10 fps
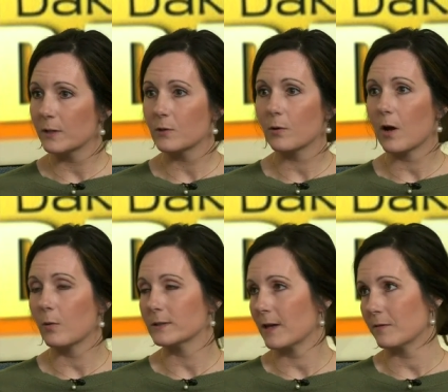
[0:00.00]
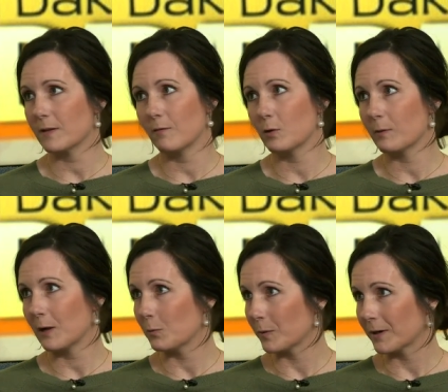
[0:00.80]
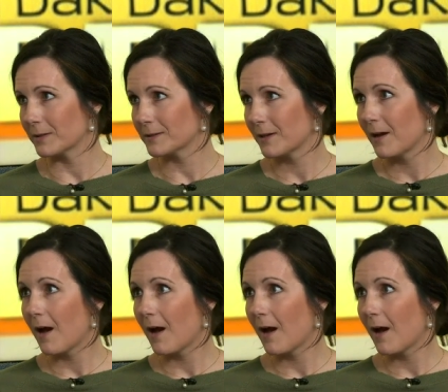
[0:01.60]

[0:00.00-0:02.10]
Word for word: We don't always have to have the right words.